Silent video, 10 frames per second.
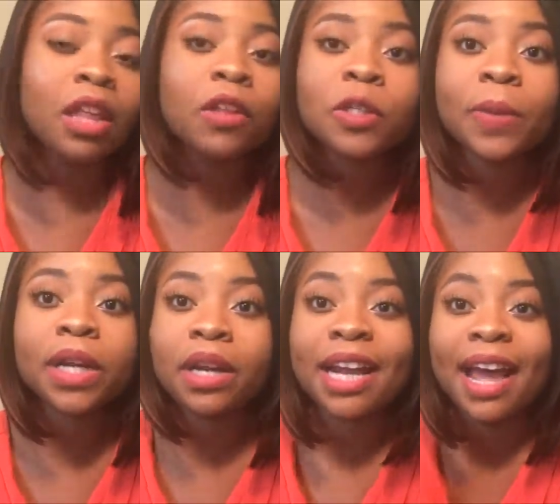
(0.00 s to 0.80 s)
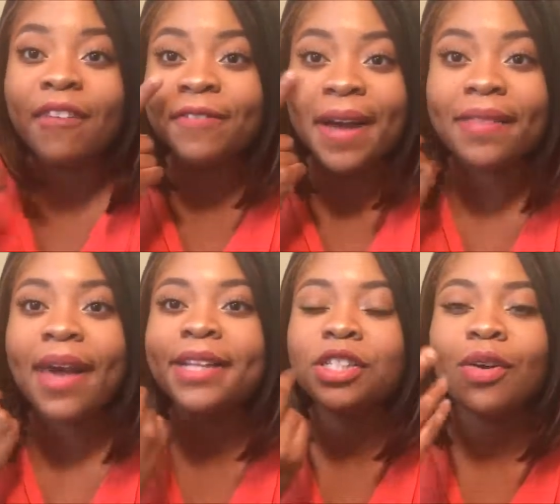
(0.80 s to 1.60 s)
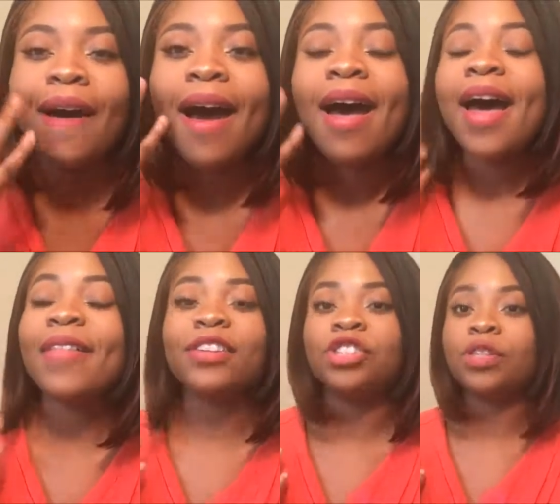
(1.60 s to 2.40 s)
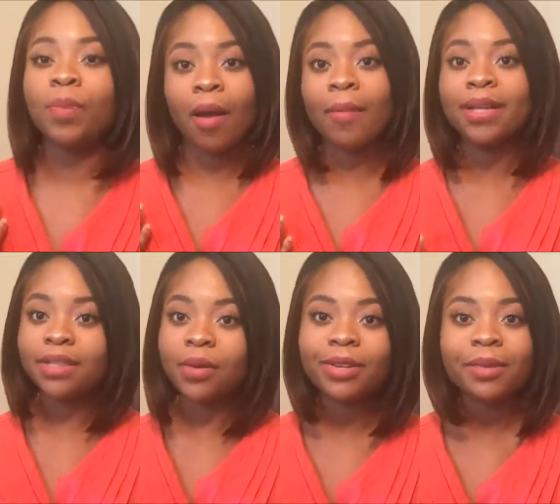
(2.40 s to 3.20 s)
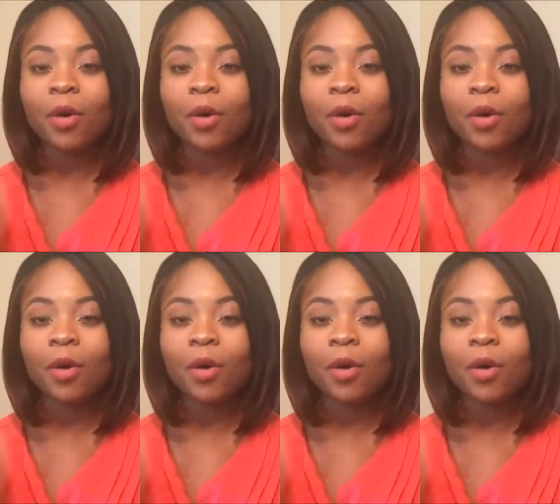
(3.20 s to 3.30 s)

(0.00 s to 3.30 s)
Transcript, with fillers: it looks pretty good. I have fine lines, so that's just a problem I deal with.